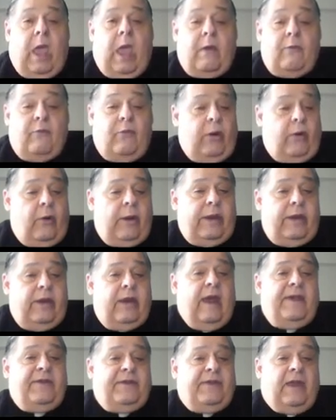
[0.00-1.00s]
Very
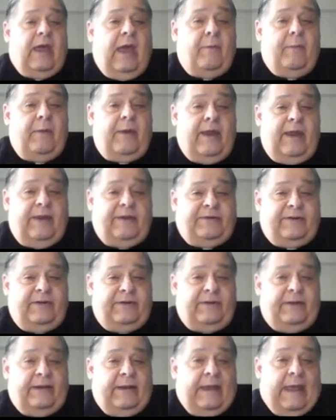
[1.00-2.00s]
nice
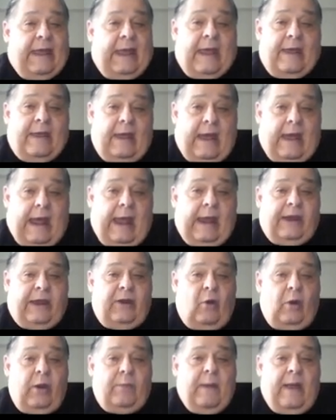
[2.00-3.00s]
accommodations. I
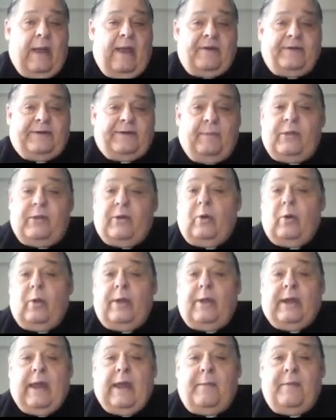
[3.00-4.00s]
can only imagine some of the
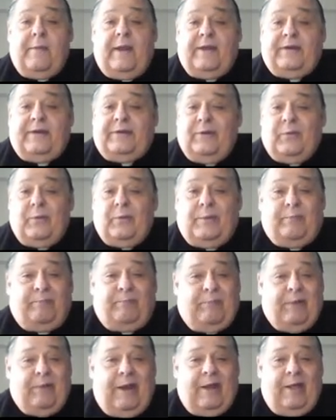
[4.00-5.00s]
early accommodations were
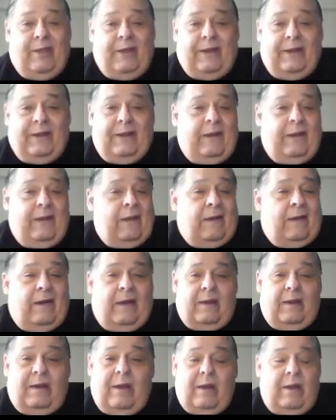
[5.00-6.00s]
barely
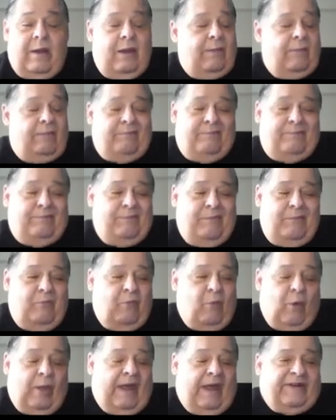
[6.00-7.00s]

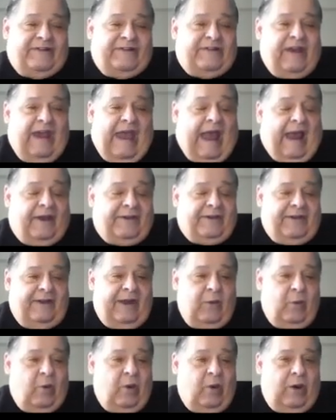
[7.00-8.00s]
more like shacks than
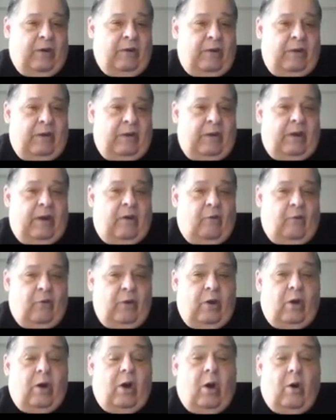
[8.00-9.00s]
they were
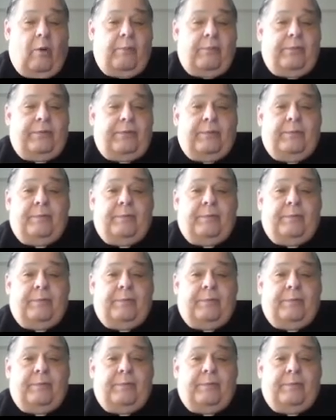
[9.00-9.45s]
real homes.